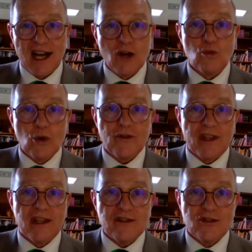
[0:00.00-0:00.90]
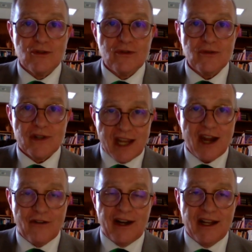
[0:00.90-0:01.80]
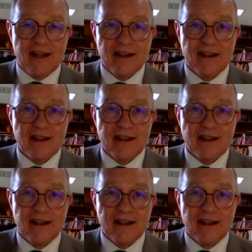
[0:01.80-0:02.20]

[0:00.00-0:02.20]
unworthy to carry.